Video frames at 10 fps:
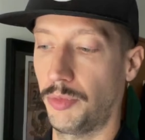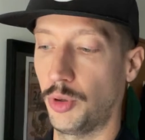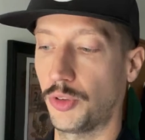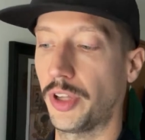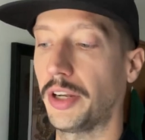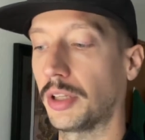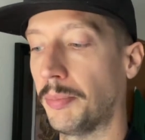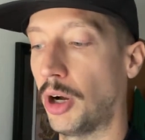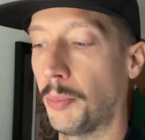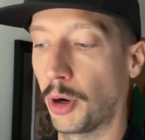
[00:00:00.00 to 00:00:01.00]
you're setting the
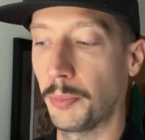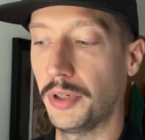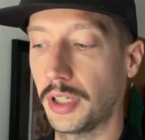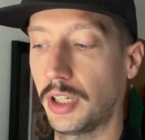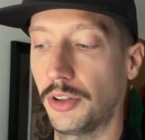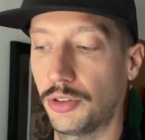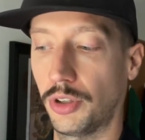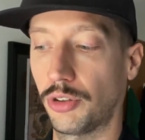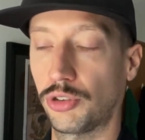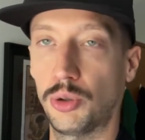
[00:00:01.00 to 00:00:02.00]
ball perpendicular to
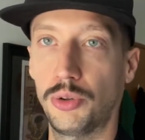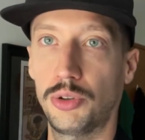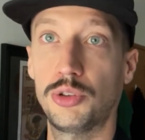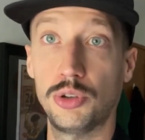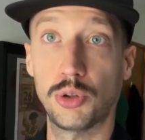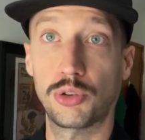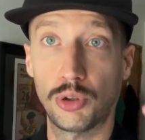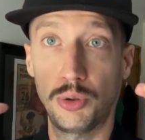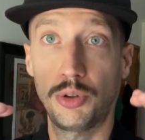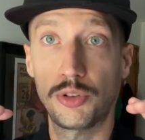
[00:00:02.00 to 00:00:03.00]
your
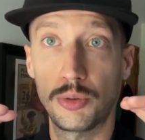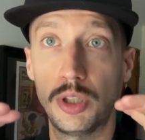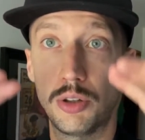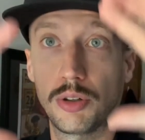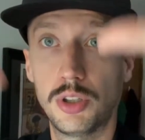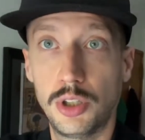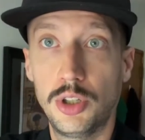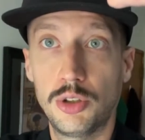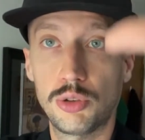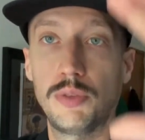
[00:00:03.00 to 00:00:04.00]
shoulder, so either
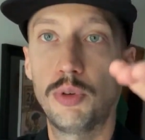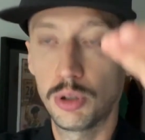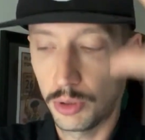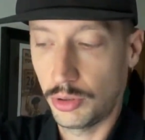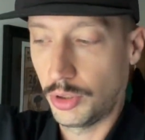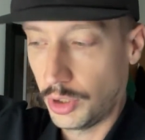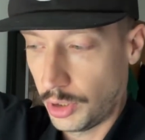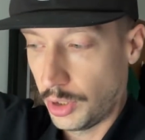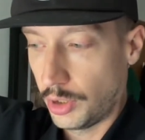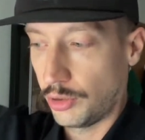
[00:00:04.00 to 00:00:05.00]
straight forward,
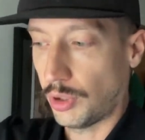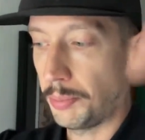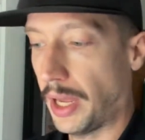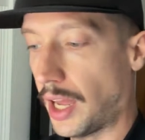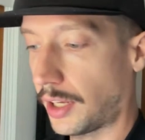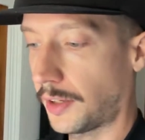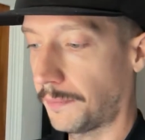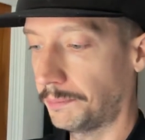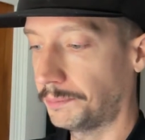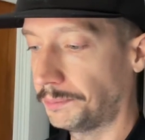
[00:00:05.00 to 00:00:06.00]
straight back.
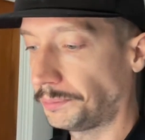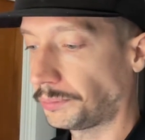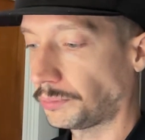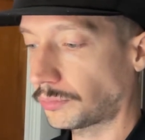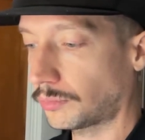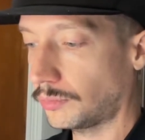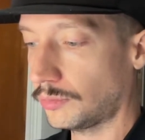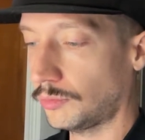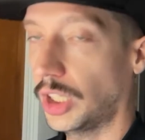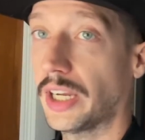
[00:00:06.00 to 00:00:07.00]

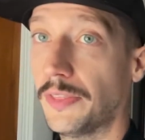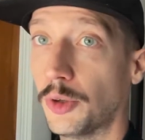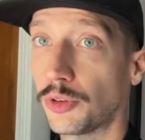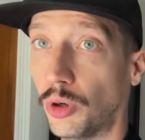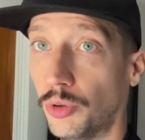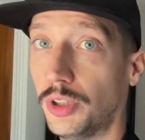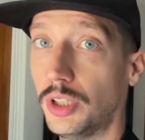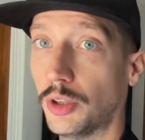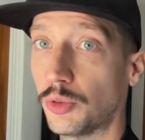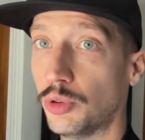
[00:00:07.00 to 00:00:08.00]
Again, those
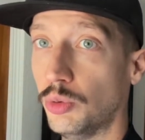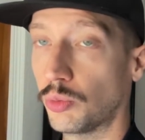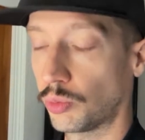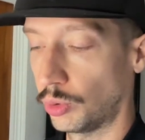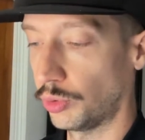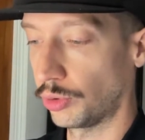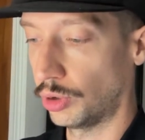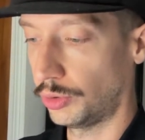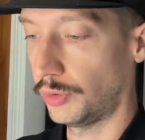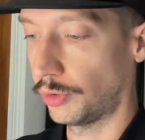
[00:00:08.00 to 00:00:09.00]
2 rules are
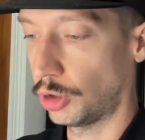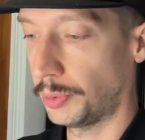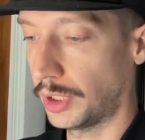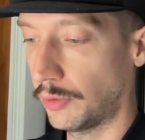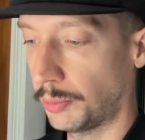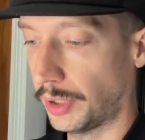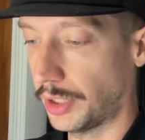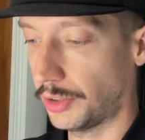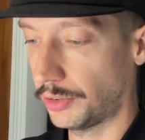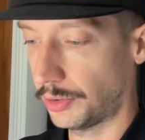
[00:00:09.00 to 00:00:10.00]
only for open level
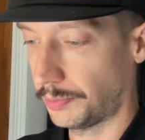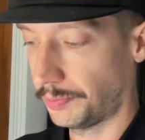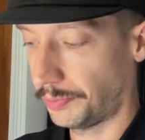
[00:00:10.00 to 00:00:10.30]
players.